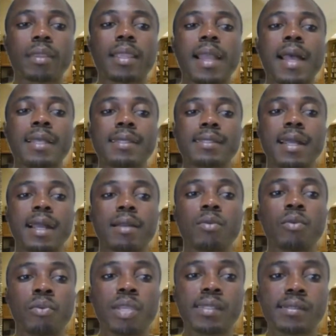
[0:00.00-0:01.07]
as
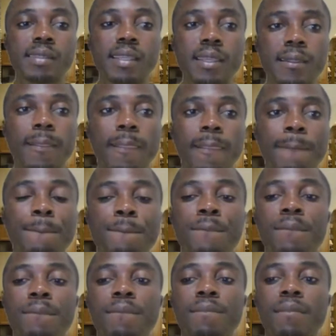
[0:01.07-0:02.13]
we said.
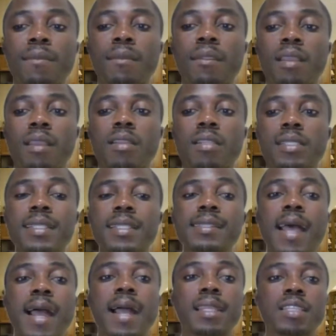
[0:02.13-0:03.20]
These
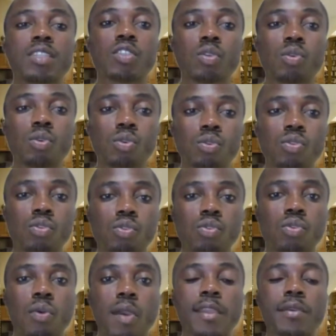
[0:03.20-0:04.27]
are the schools
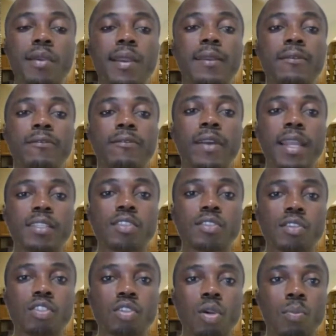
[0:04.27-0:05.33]
where you can find
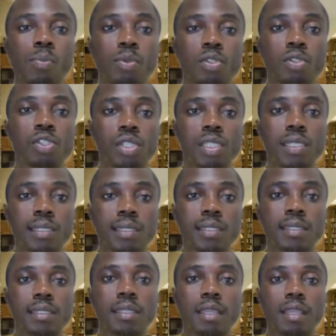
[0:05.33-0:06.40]
such
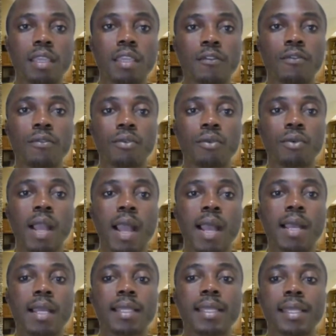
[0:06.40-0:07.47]
opportunities if you are